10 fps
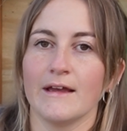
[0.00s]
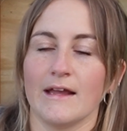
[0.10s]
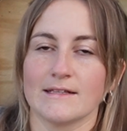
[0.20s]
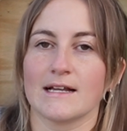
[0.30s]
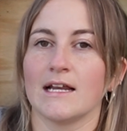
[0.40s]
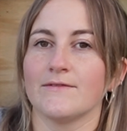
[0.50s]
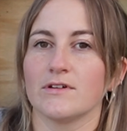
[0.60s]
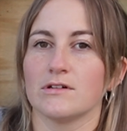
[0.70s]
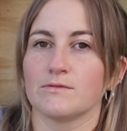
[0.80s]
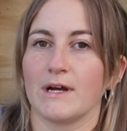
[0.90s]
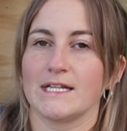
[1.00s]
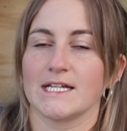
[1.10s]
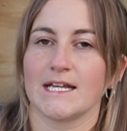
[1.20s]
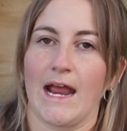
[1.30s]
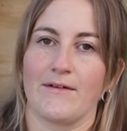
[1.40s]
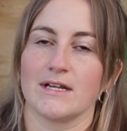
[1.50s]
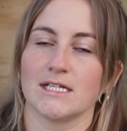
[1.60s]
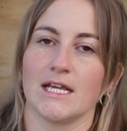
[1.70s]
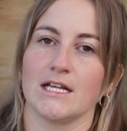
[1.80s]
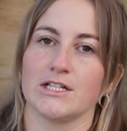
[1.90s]
it's kind of a good way to
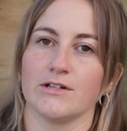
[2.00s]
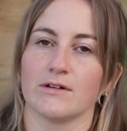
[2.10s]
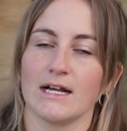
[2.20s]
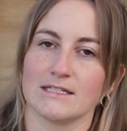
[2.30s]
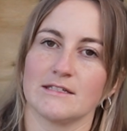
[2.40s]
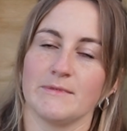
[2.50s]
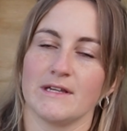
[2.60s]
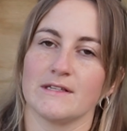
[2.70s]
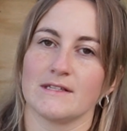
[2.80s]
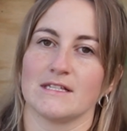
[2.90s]
guarantee to your customers,